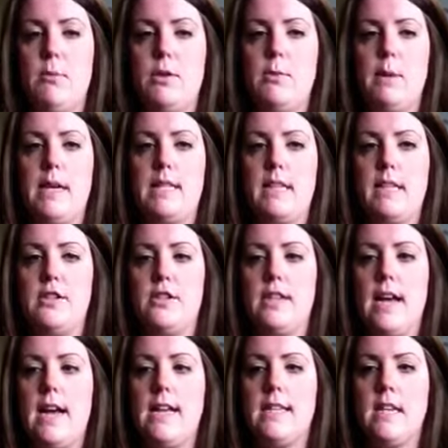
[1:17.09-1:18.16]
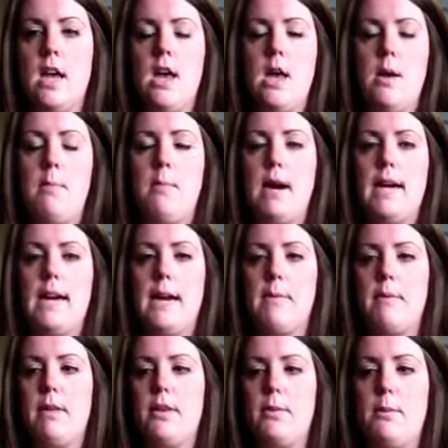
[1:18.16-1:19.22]
which basically just has my name,
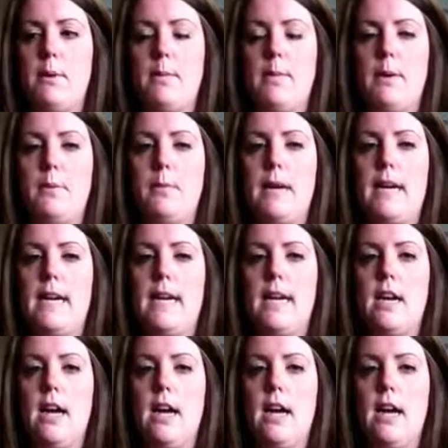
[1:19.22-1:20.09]
a little bit about me,